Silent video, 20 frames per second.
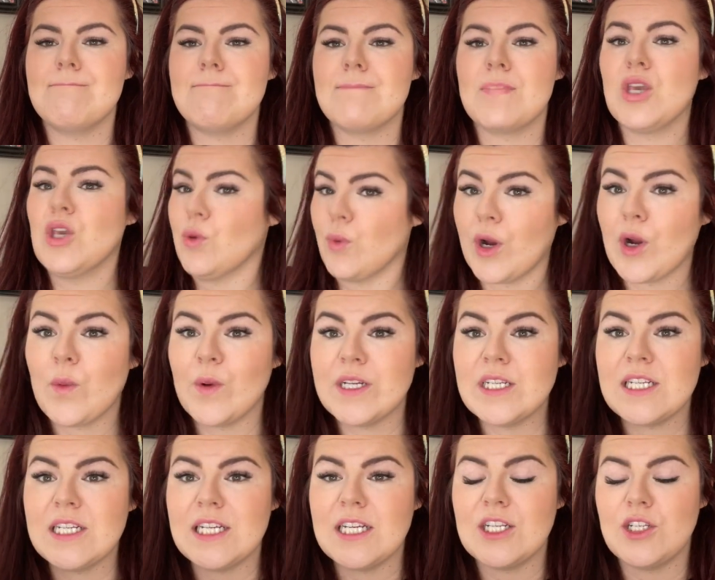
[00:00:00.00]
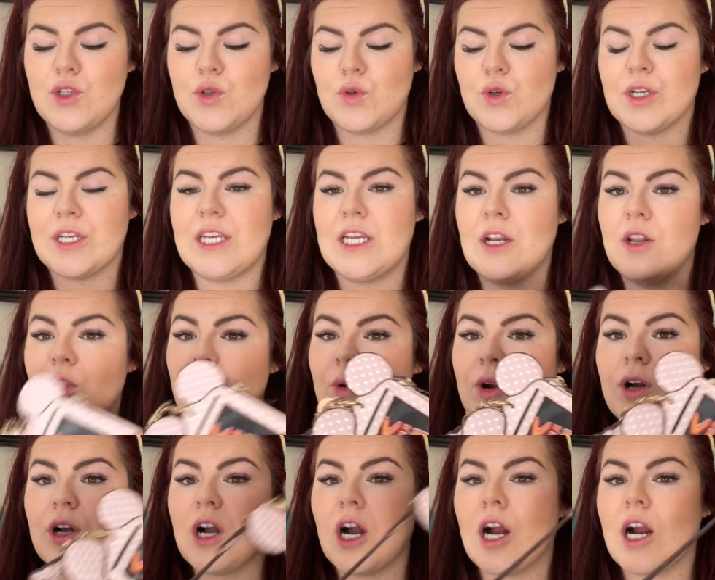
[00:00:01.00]
You are going to need your Key to the
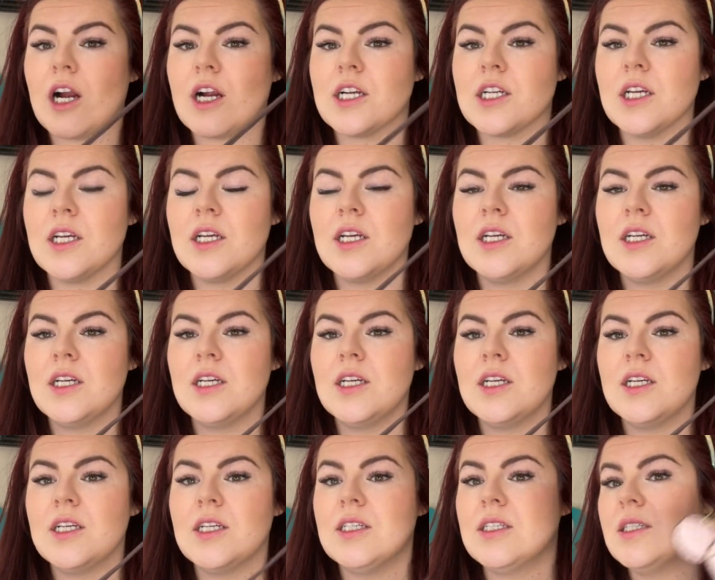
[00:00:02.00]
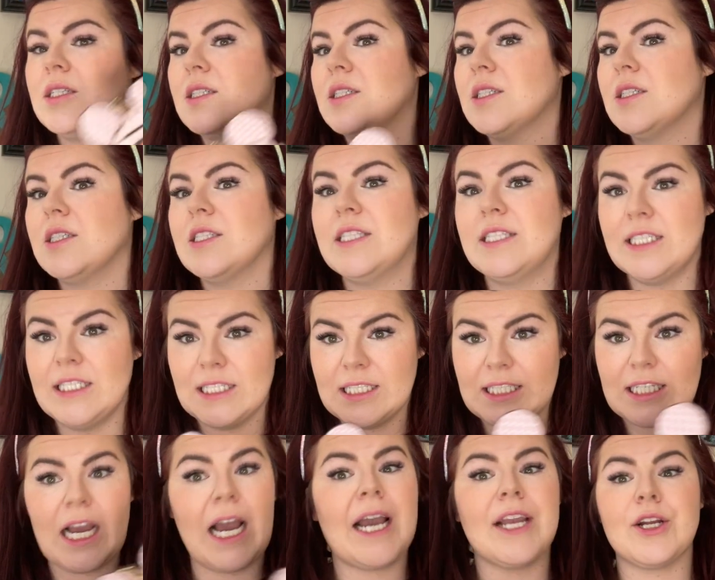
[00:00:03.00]
World card the
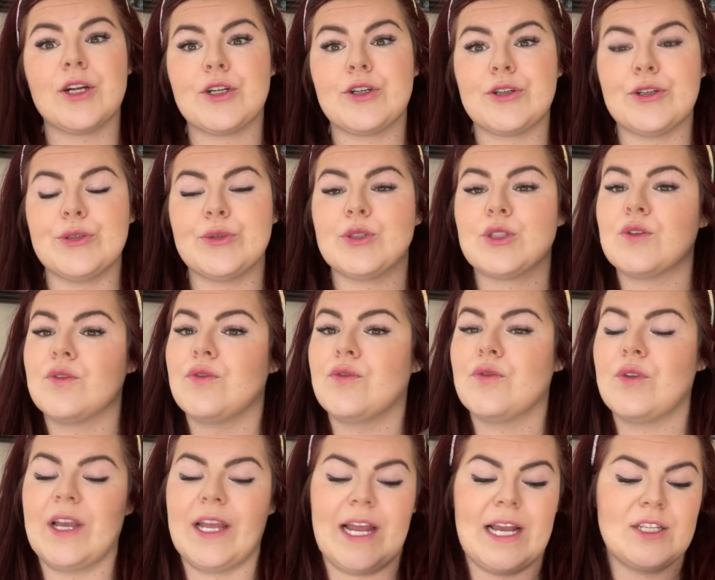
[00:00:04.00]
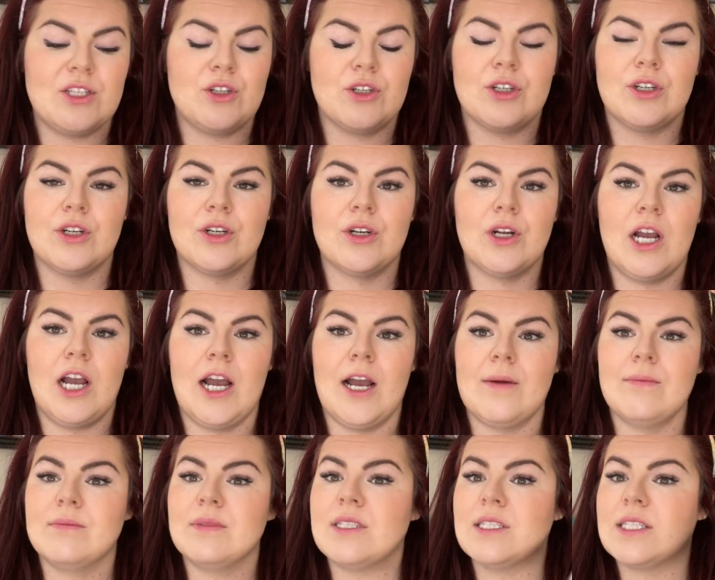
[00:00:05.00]
entire cruise. It has
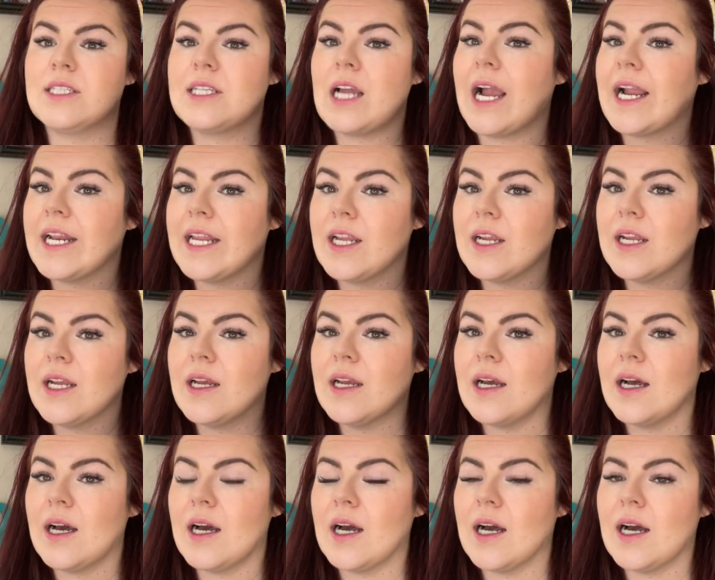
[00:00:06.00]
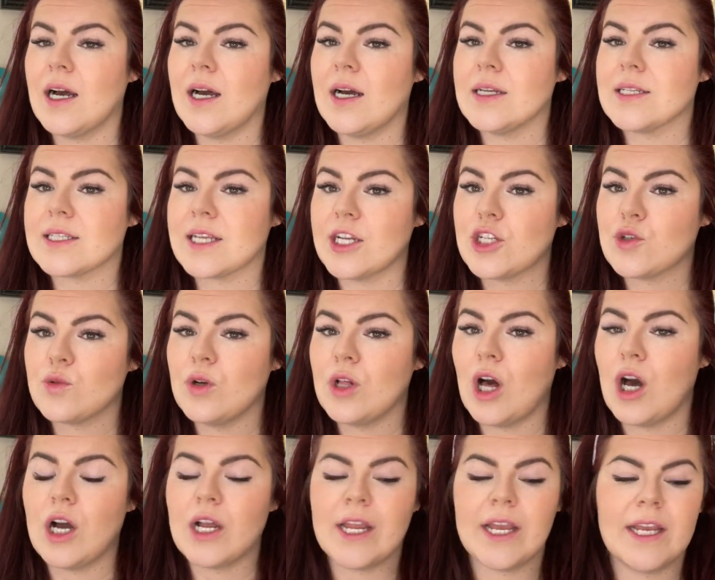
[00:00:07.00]
your dining schedule
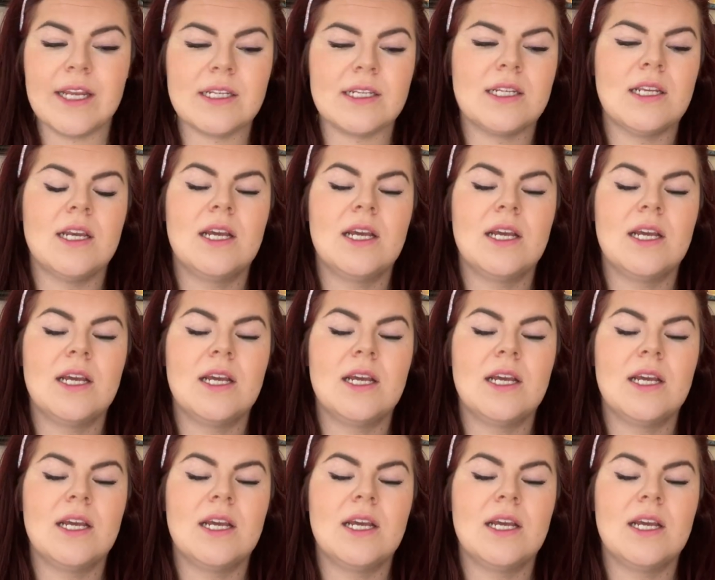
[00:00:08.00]
on it.